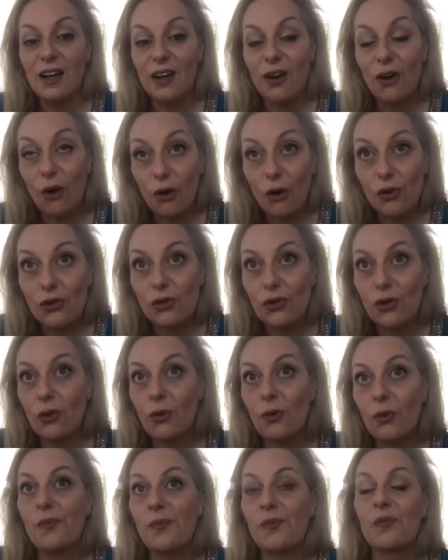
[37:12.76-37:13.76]
Also,
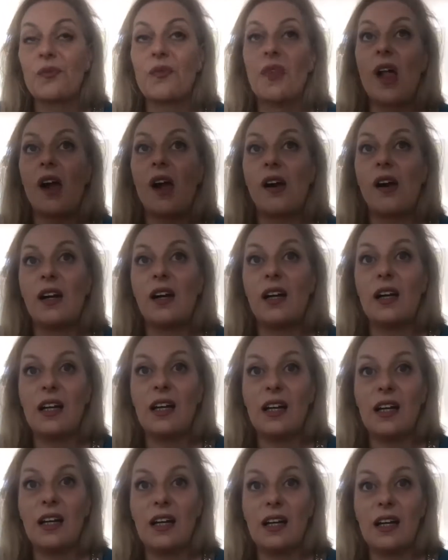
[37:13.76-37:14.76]

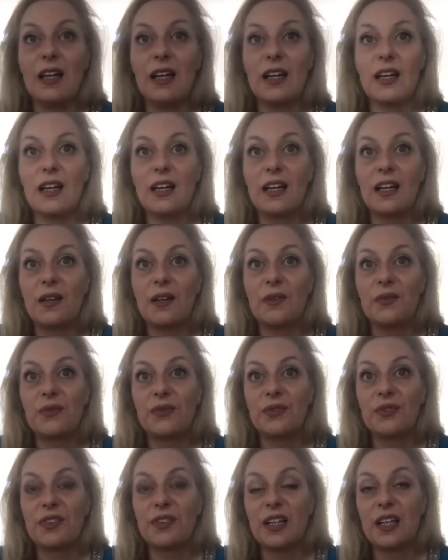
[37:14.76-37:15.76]
uh,
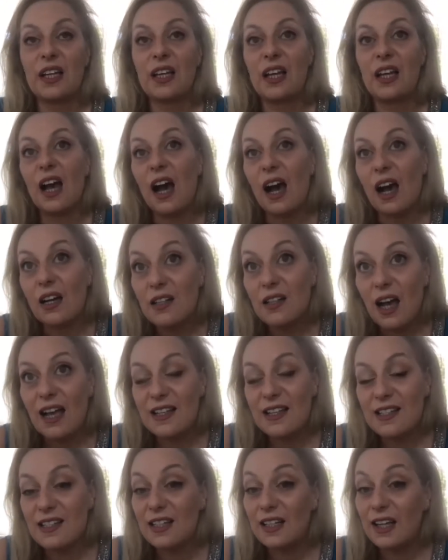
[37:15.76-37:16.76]
I
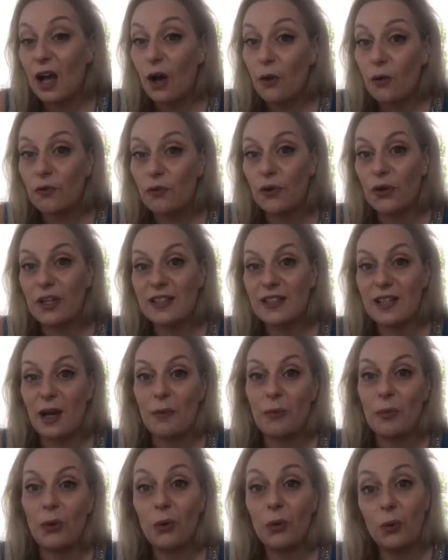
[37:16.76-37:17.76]
see now, for
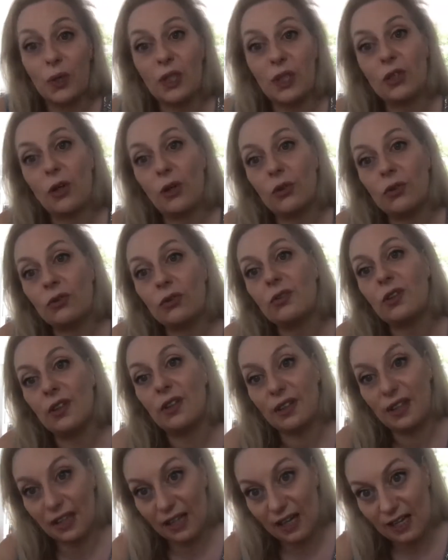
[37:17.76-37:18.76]
example, we taught
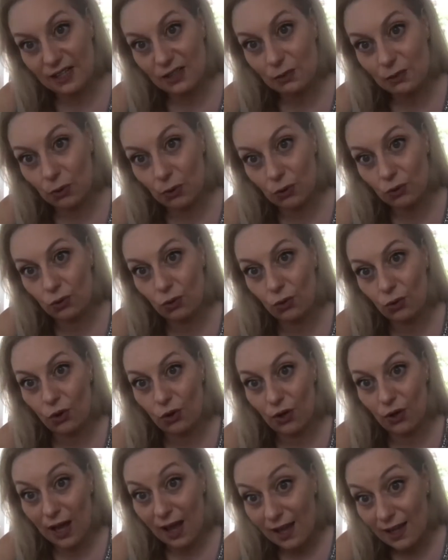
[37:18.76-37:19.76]
the last module
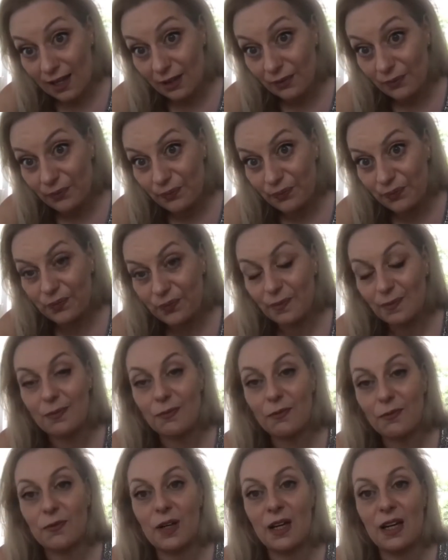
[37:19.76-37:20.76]
online
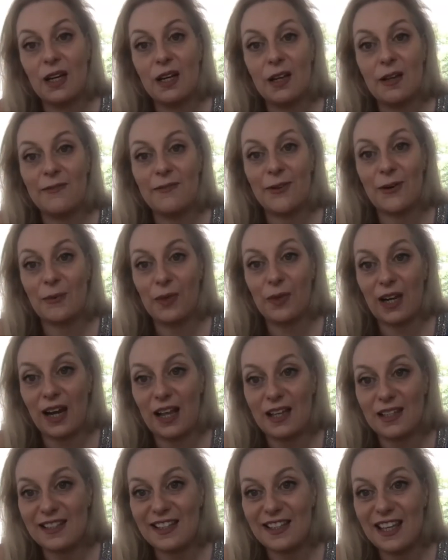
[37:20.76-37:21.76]
uh, from the
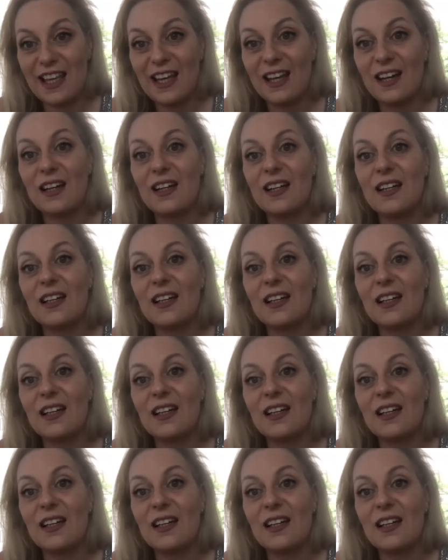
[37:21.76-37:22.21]
last year.